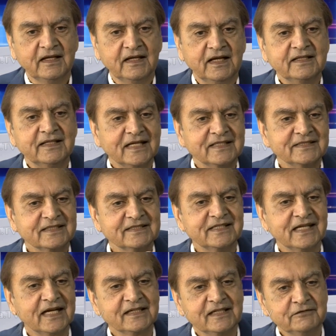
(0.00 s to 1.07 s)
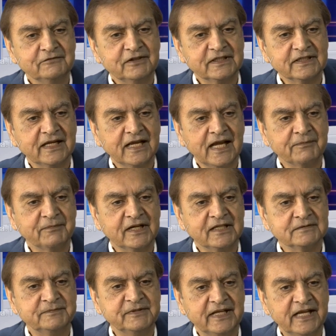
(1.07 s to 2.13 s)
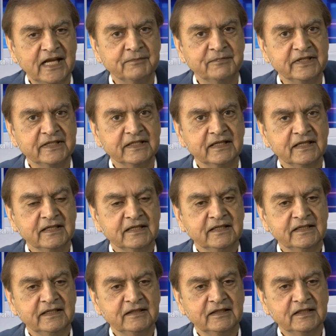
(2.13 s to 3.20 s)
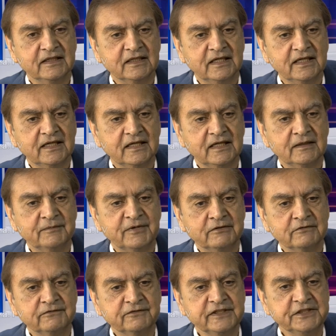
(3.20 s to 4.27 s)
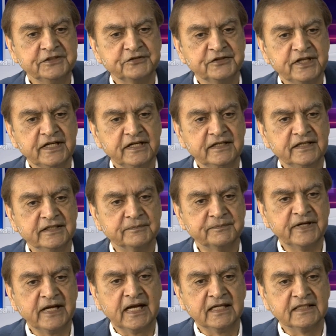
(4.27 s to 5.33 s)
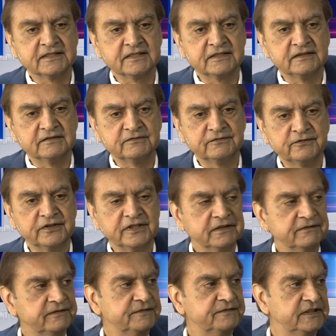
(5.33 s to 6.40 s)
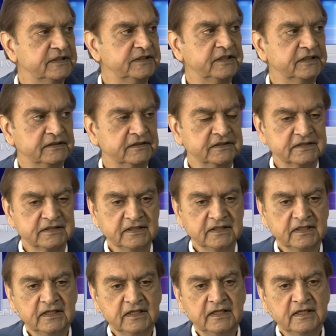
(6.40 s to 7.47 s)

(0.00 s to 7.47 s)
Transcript: And that's exactly what has been happening uh, about free trade in the past uh, 40, 50 years, right.